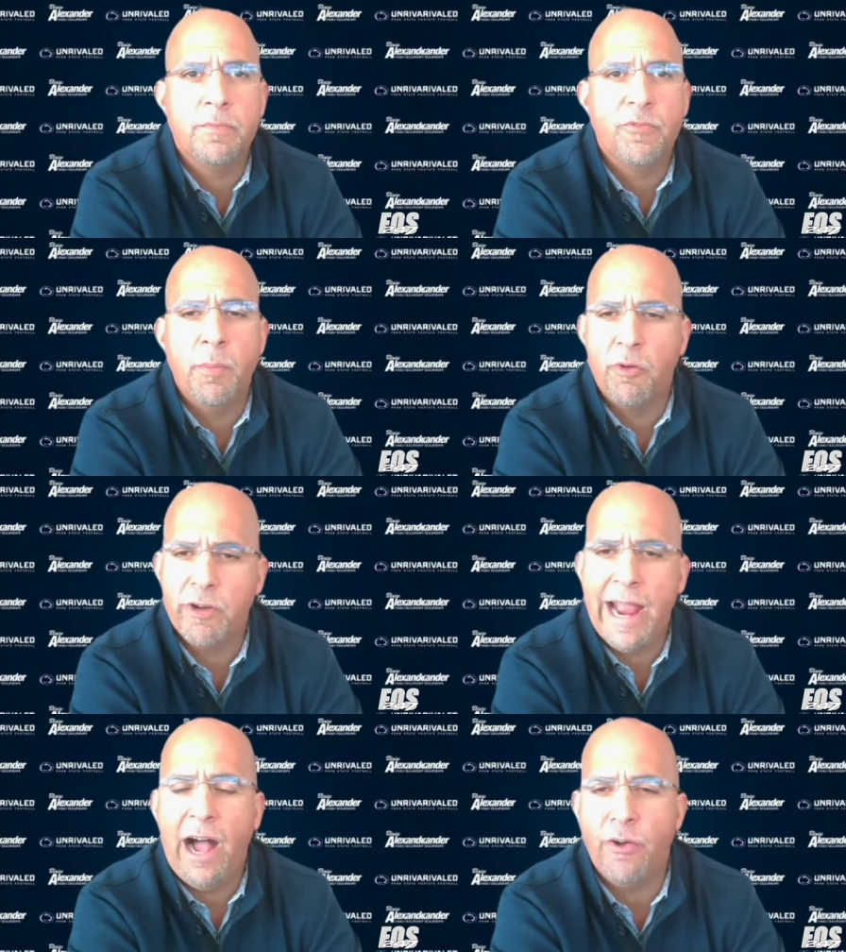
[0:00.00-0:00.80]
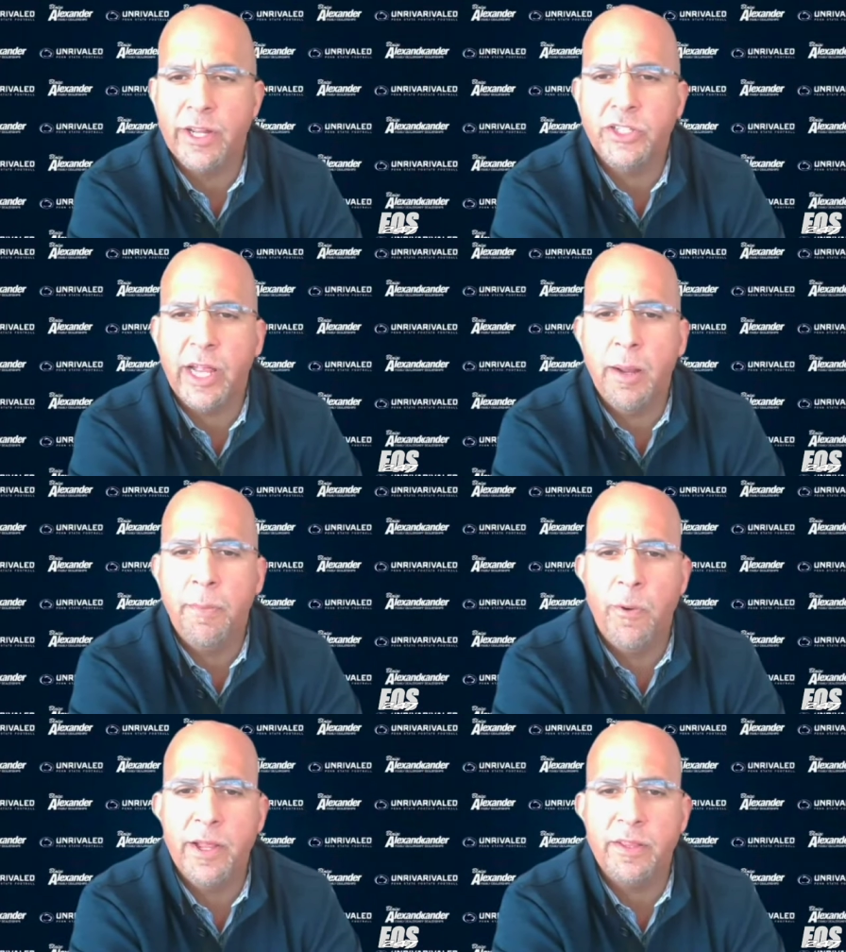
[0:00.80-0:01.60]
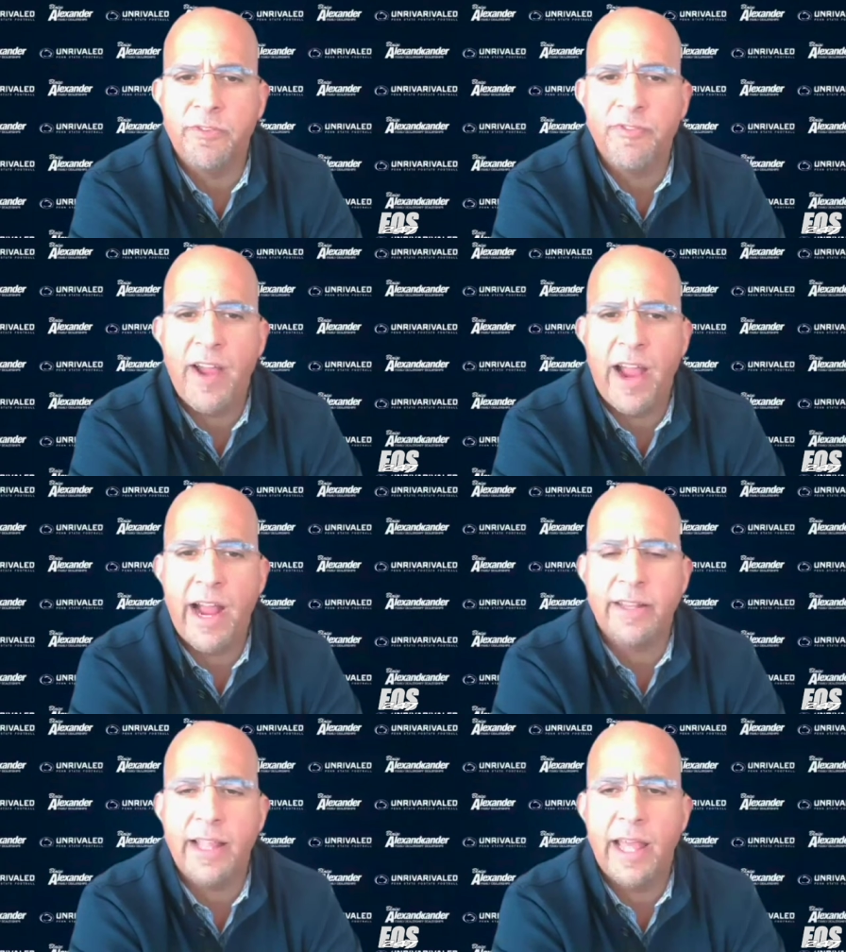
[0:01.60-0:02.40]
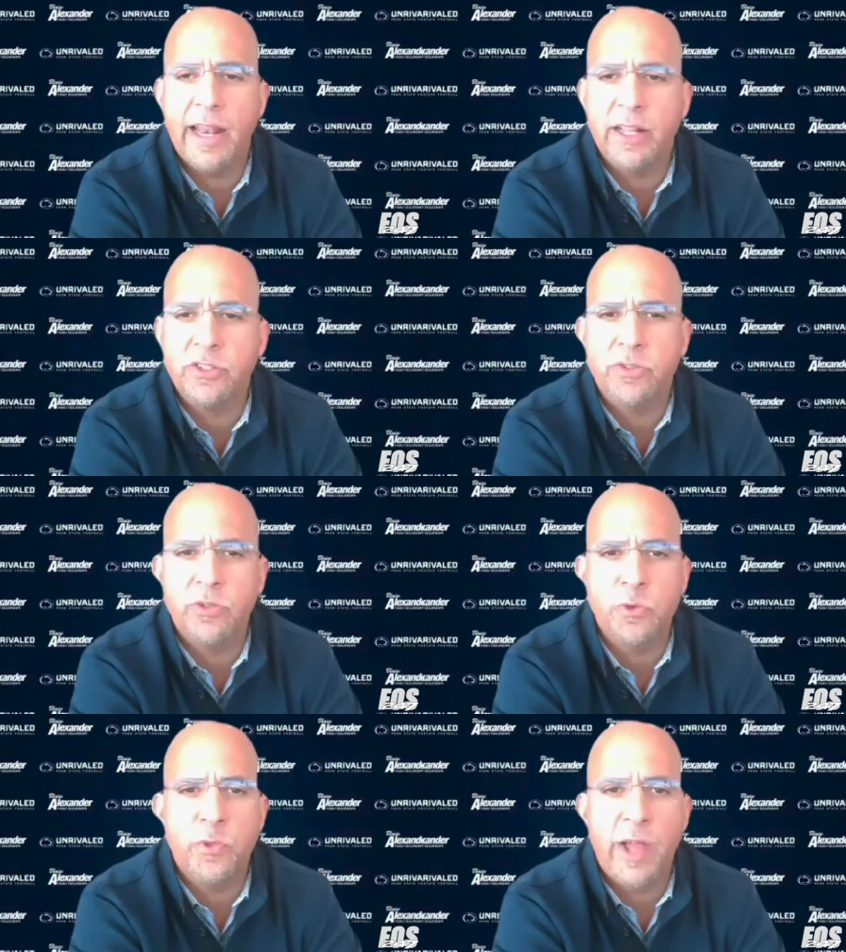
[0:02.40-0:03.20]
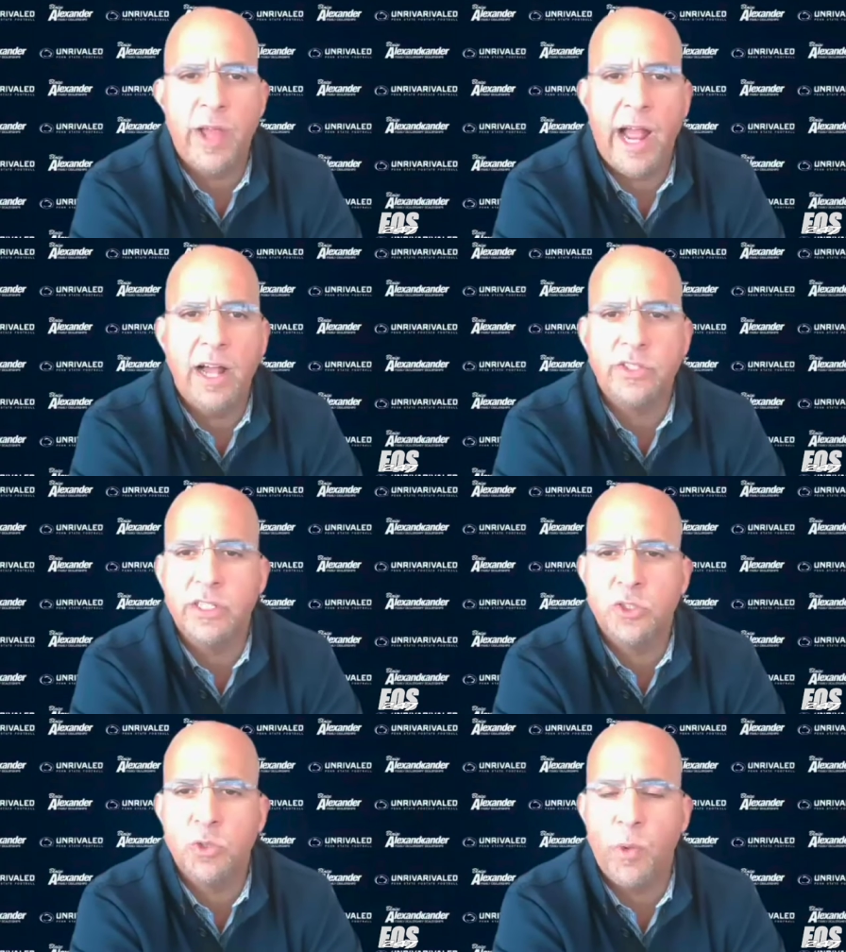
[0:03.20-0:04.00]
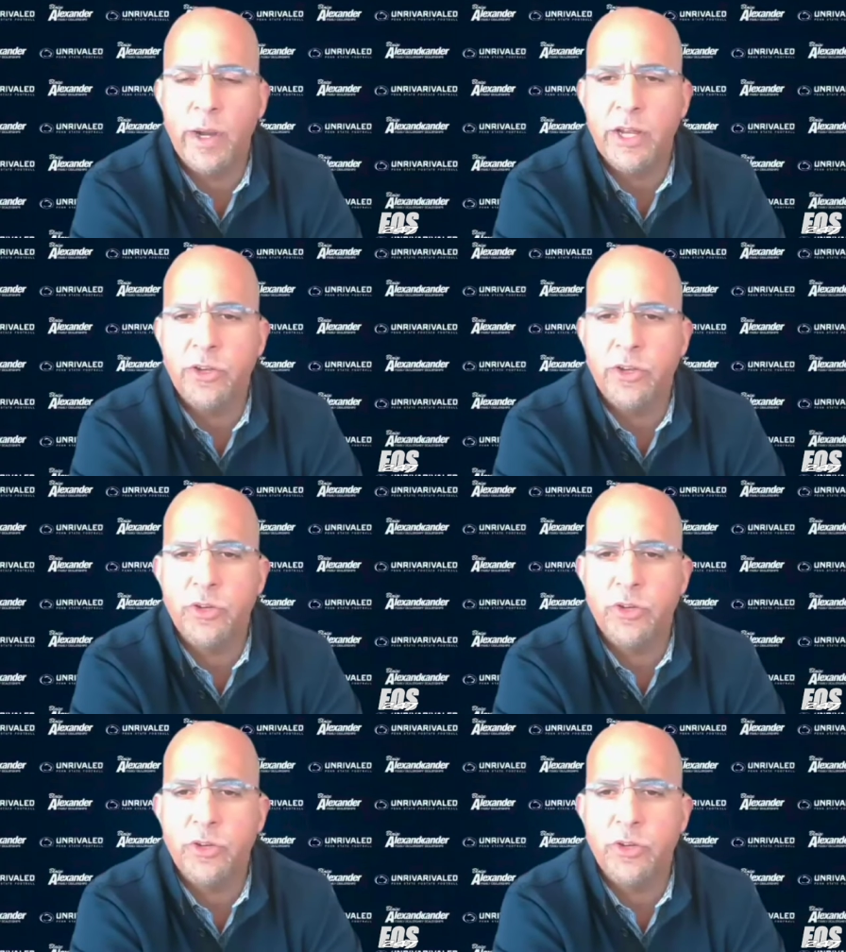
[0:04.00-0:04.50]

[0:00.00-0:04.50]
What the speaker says: a reality standpoint, the fact that it's 2022 and